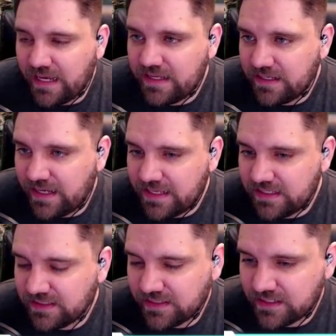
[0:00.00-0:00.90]
I
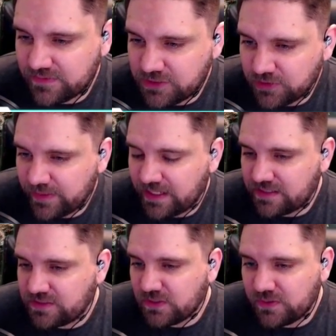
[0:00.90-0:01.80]
get a lot of enjoyment
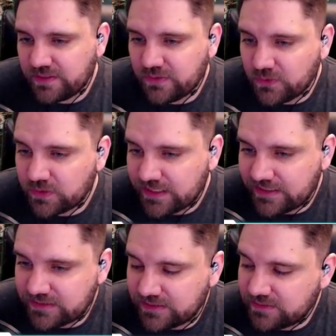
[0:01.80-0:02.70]
out of soloing the old
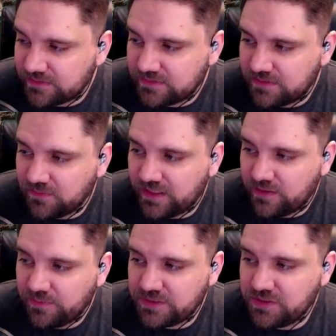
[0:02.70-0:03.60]
content in
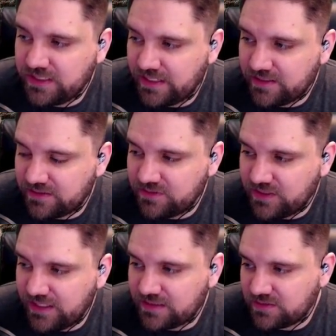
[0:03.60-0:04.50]
WoW, but you
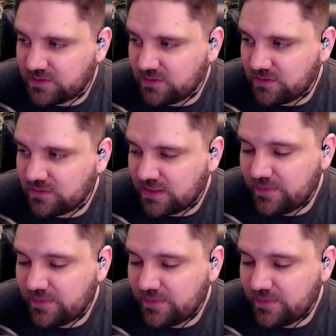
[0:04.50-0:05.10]
can't solo.